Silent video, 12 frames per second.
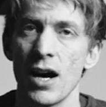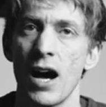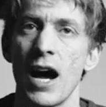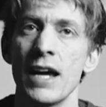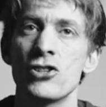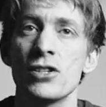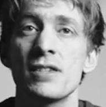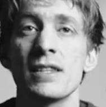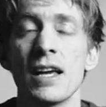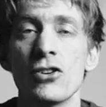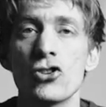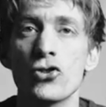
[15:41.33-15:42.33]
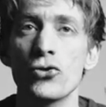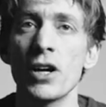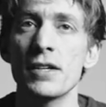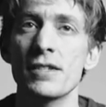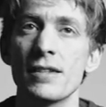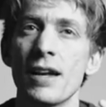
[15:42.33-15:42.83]
I just then
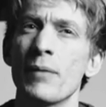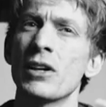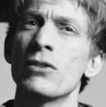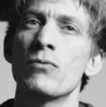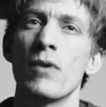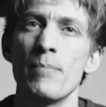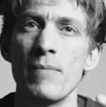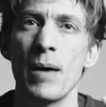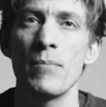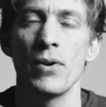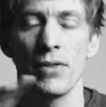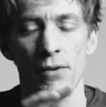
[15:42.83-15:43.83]
trust that I'm going to remember